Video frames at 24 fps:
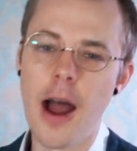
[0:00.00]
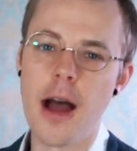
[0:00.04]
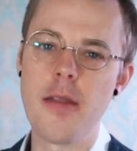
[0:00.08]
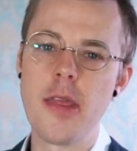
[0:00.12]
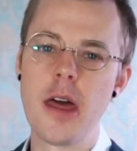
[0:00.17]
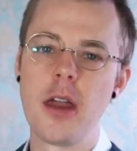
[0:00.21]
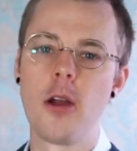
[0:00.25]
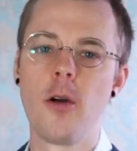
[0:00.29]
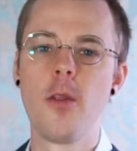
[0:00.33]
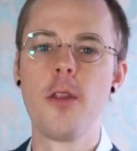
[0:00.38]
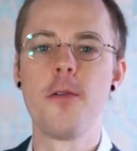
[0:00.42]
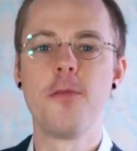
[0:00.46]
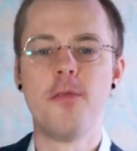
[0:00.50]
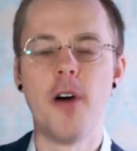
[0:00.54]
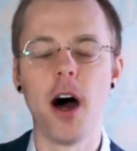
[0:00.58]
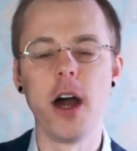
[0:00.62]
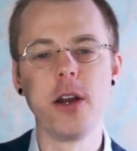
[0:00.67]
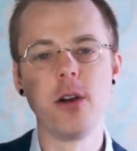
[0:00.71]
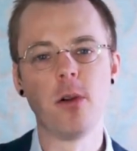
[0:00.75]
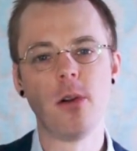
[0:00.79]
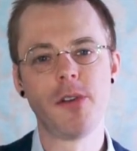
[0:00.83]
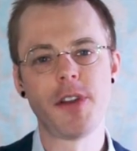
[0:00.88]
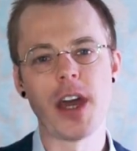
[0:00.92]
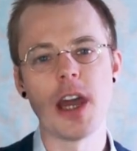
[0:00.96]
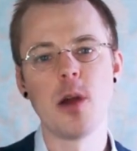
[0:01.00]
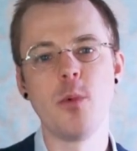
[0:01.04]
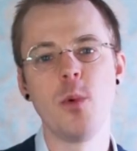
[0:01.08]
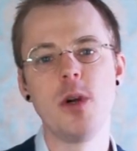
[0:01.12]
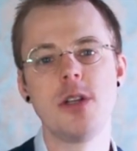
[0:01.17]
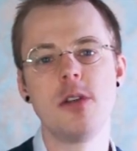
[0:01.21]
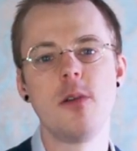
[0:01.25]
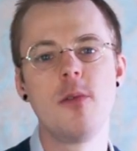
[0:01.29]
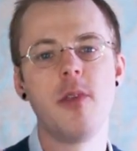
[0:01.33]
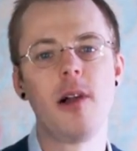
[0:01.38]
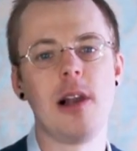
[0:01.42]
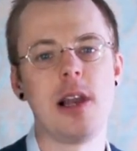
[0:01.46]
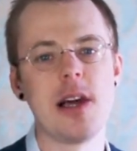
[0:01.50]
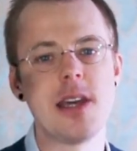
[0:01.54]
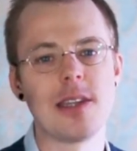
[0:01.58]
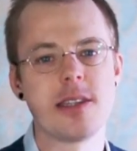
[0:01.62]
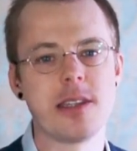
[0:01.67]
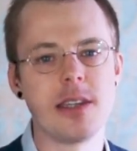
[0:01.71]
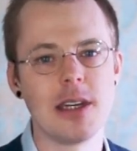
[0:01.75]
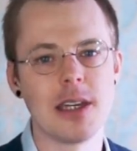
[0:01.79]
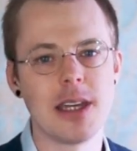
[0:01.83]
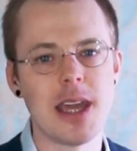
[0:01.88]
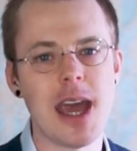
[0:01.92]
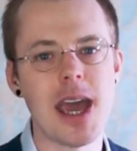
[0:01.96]
And then on the final day, we do the
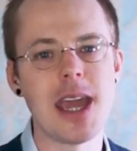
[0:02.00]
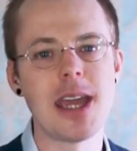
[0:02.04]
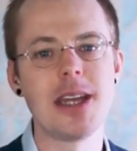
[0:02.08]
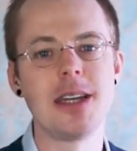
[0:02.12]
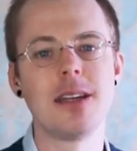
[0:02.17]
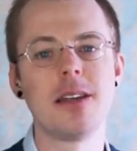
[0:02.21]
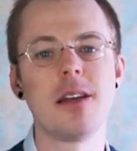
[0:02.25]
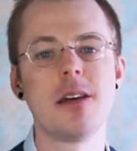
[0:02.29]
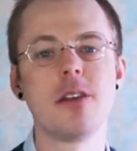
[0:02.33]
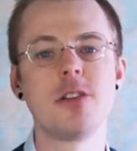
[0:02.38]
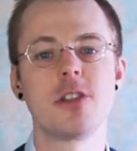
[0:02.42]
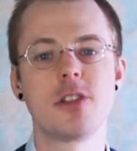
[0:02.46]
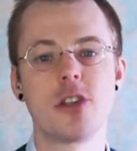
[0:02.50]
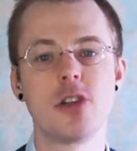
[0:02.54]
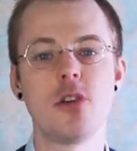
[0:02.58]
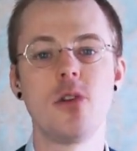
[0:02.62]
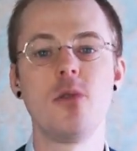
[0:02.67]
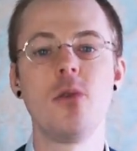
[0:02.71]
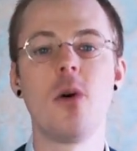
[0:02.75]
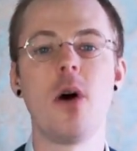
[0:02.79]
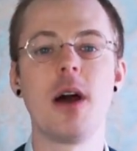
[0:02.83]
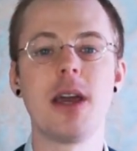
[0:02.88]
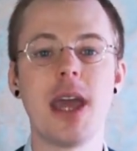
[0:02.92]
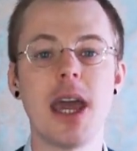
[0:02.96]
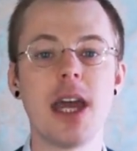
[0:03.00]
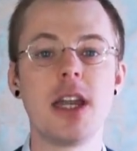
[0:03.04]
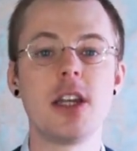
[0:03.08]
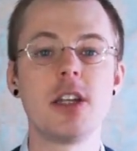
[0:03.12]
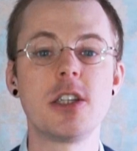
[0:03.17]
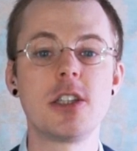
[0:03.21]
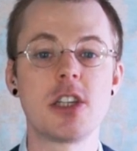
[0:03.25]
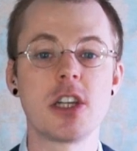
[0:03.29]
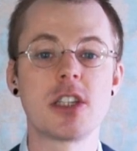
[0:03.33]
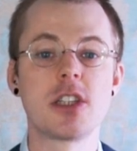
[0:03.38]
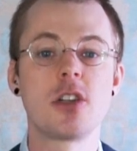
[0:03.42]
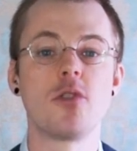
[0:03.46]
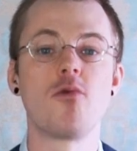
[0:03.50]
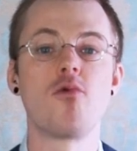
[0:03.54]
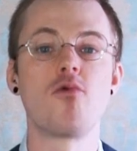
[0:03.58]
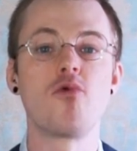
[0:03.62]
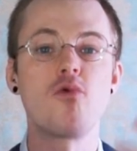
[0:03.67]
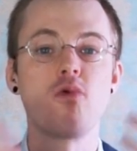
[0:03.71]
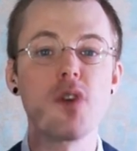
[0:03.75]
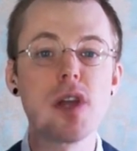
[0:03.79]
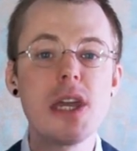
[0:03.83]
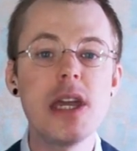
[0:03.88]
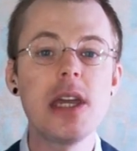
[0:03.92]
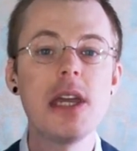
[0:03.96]
lesson again to, again, just to
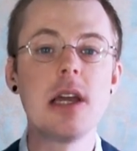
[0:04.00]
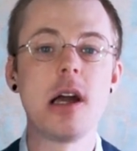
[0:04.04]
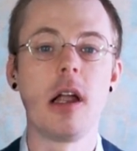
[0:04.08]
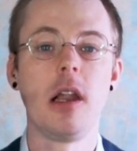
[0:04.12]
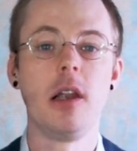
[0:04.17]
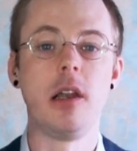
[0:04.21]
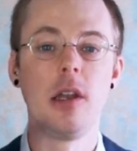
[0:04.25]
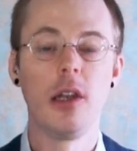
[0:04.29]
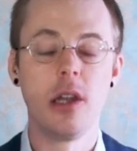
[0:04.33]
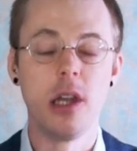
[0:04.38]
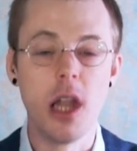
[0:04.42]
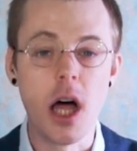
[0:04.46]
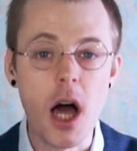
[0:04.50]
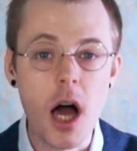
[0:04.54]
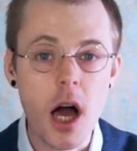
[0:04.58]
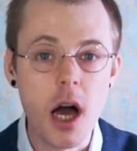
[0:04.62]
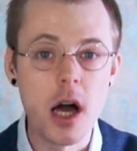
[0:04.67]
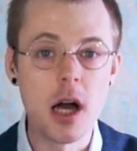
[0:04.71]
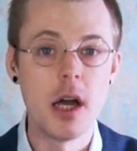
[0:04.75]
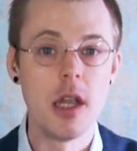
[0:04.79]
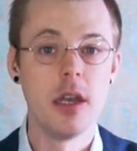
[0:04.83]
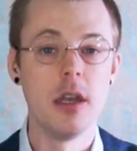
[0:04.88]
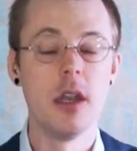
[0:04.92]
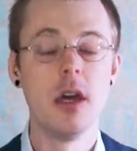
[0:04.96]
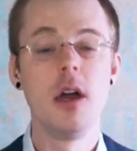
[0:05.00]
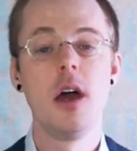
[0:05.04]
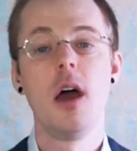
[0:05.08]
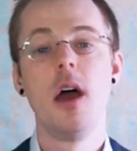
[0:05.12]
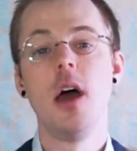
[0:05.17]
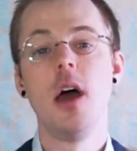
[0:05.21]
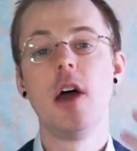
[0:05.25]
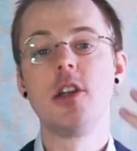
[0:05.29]
relearn,